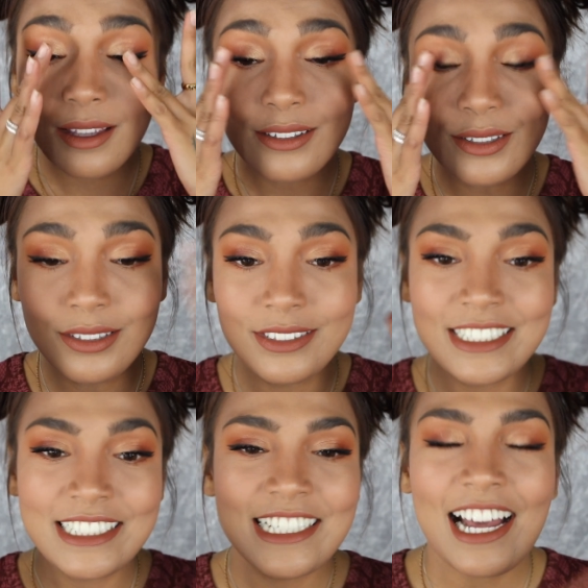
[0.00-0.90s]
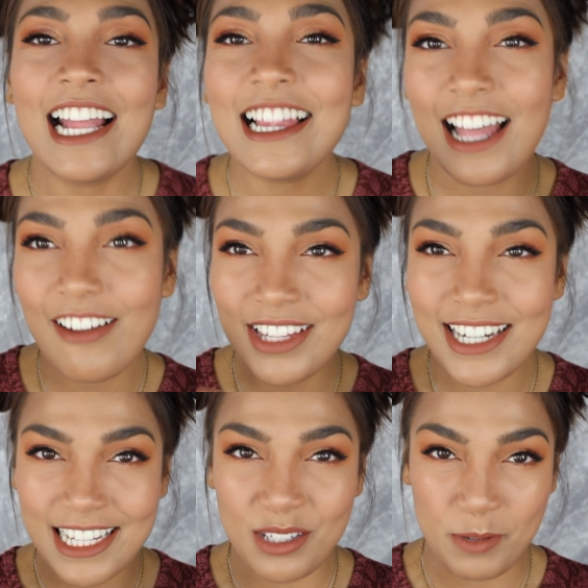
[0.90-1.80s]
whew, I love the
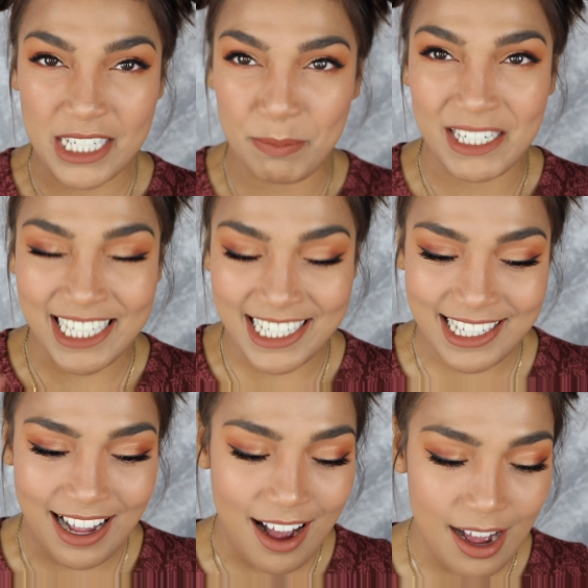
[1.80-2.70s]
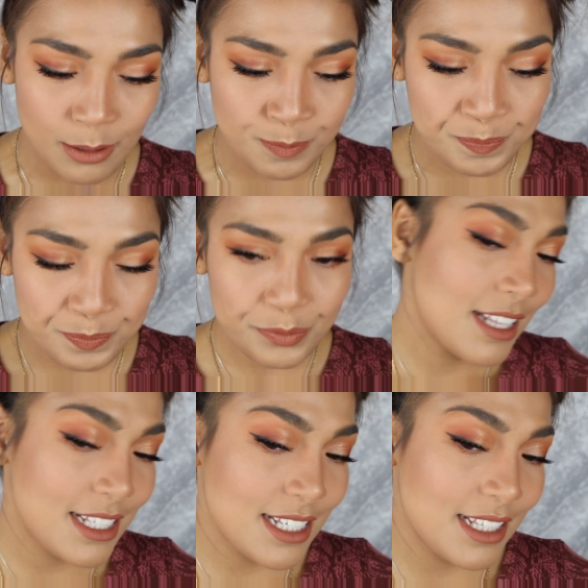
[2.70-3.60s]
nice wispiness.
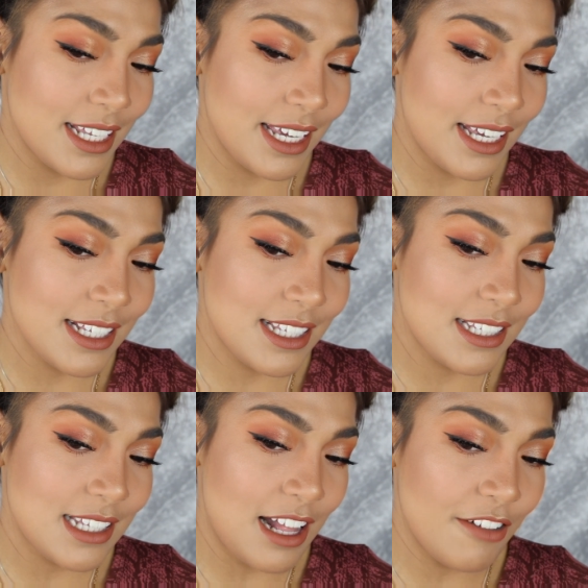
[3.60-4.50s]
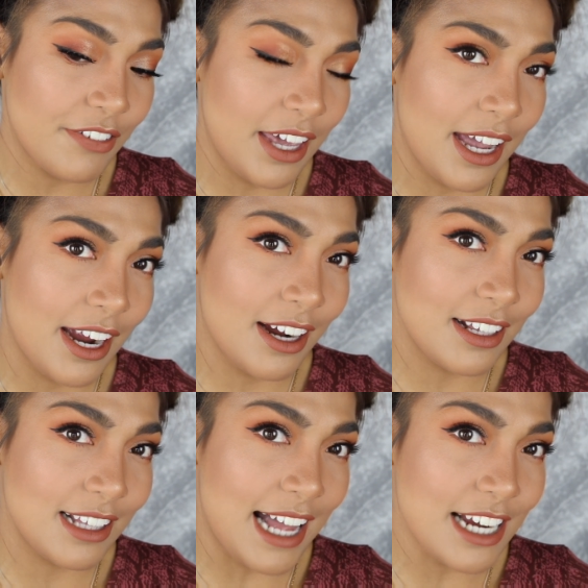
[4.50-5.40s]
This is the self-care
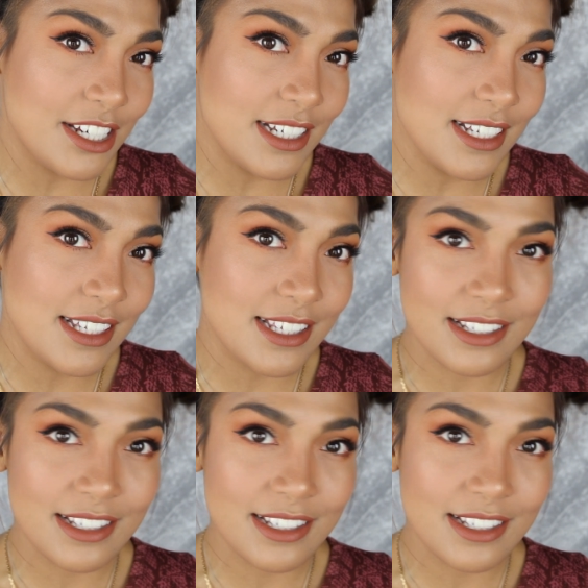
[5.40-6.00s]
lashes.